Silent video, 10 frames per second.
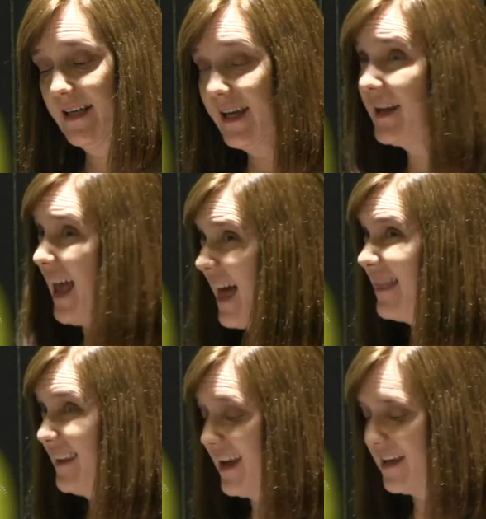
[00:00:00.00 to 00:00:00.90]
He had
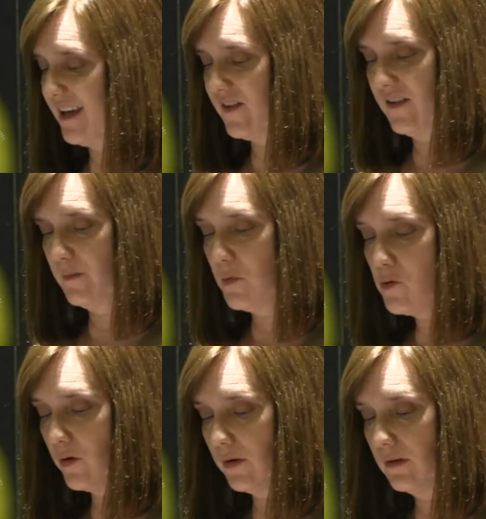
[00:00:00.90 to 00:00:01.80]
had the Yankees in the
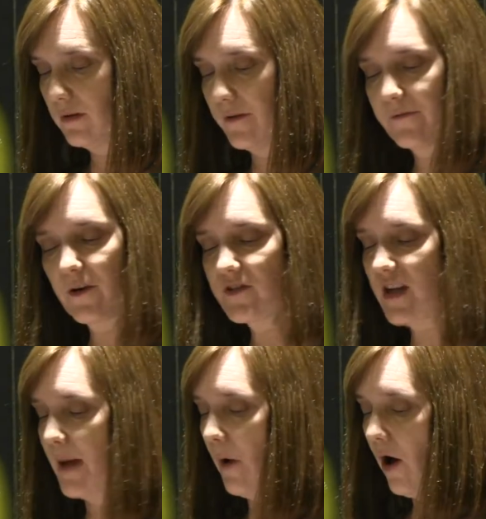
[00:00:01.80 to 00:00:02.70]
pool the first
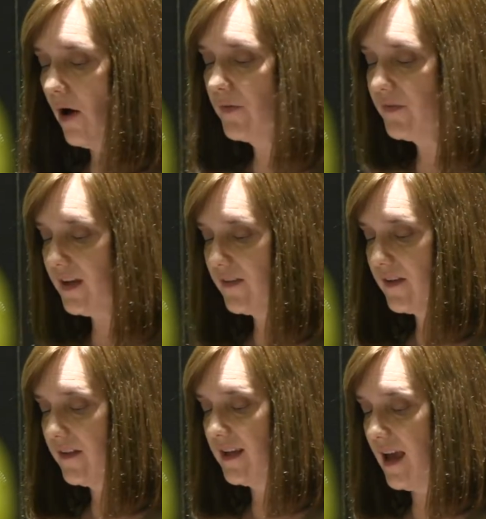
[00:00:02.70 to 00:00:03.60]
time all
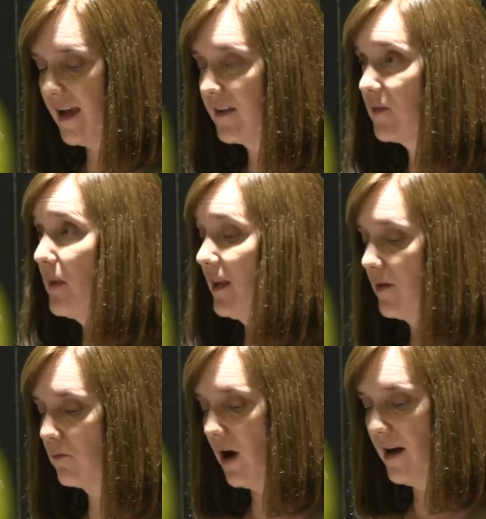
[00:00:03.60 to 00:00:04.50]
season the Yanks made
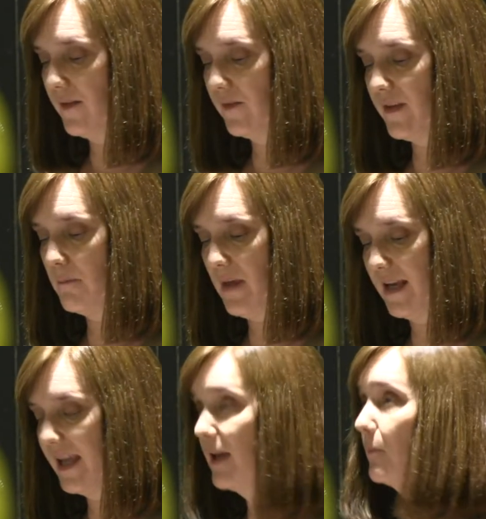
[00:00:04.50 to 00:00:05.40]
the runs that
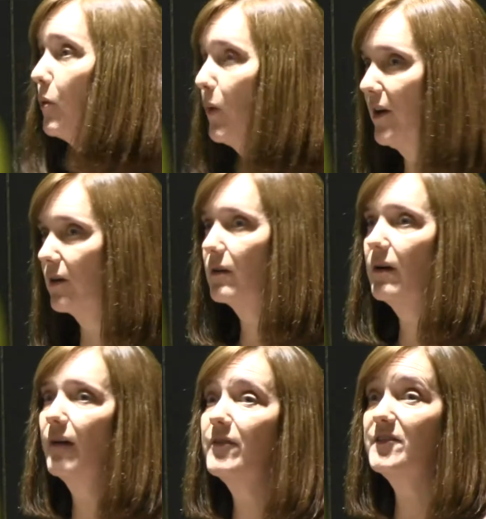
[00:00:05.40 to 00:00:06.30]
made him the
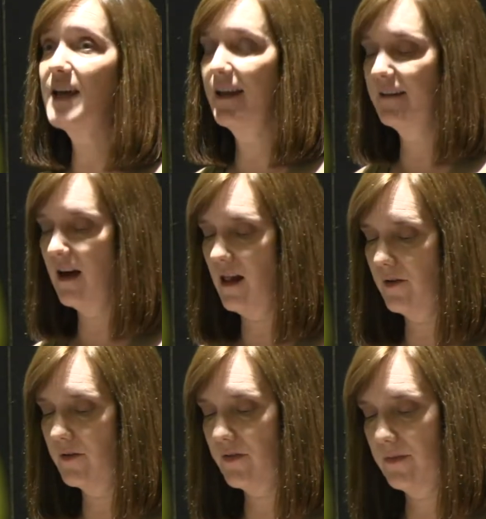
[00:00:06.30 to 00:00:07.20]
winner of the
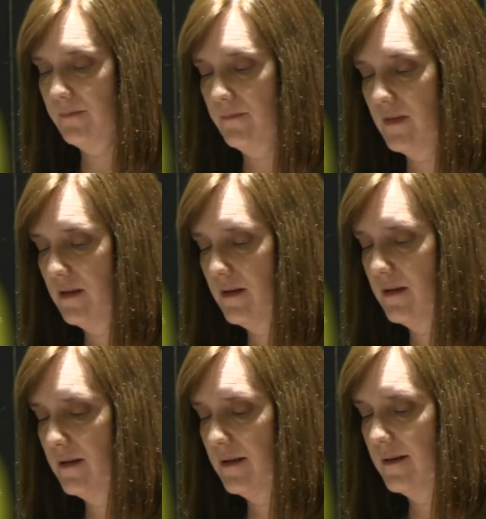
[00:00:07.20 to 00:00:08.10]
$10.
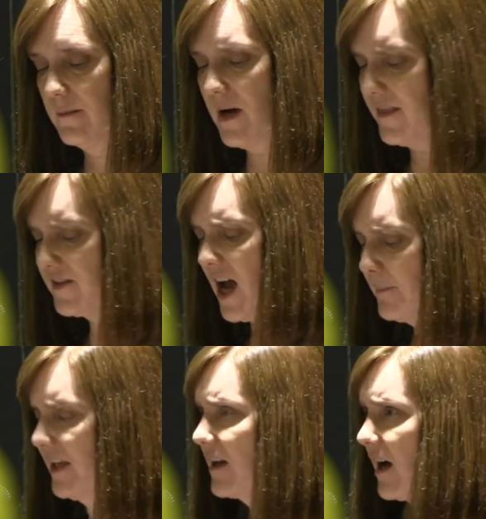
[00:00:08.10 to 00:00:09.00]
By the
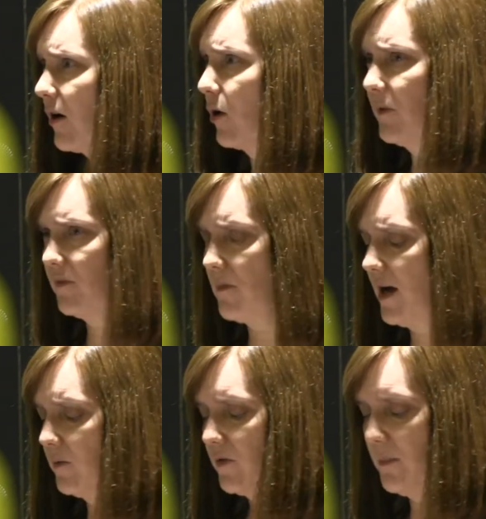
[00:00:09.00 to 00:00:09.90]
time he got home, his
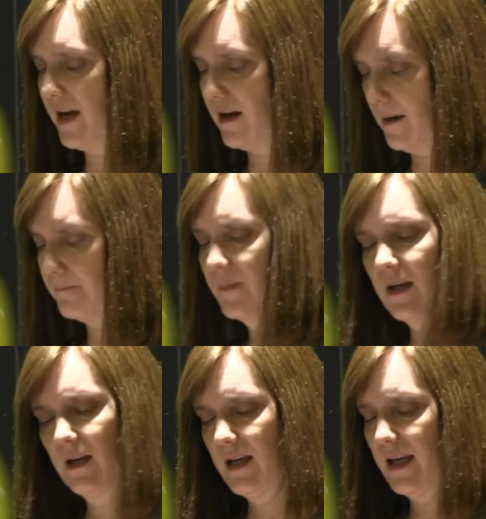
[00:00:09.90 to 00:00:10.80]
mind was made up.
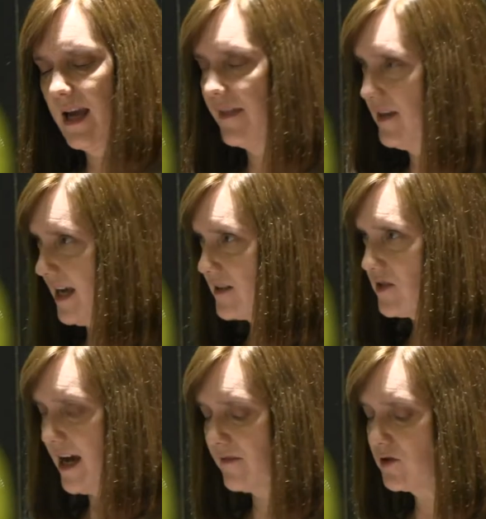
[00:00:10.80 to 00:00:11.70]
He had the
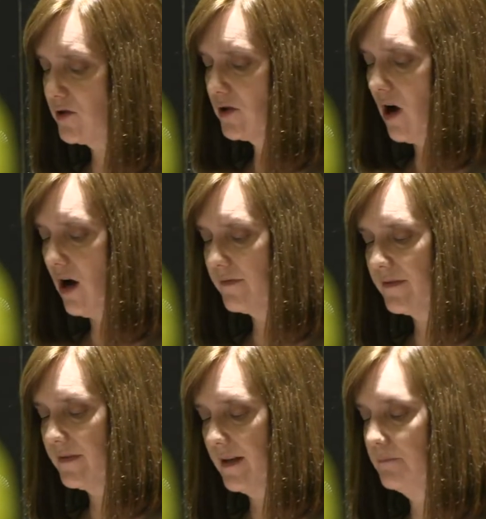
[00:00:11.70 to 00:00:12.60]
next afternoon
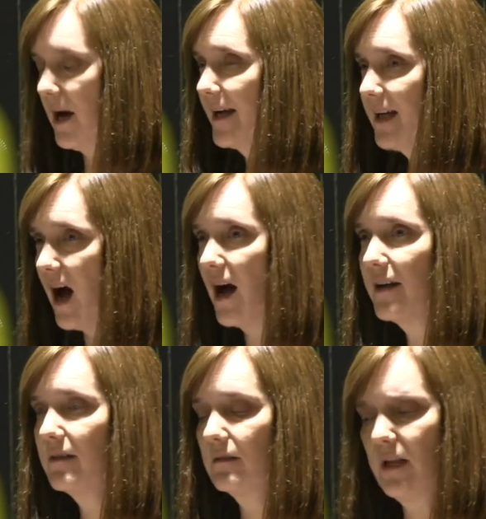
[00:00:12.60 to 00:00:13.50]
off, and by
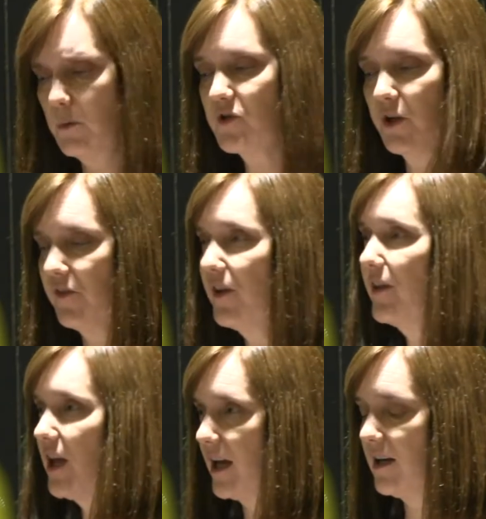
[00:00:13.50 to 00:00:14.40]
God, he was going to see
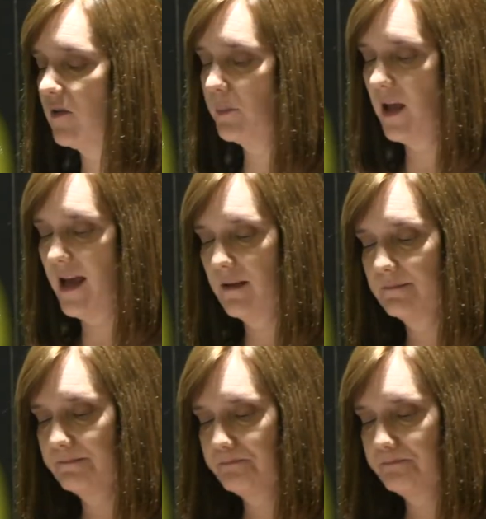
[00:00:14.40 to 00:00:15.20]
the Yankees play.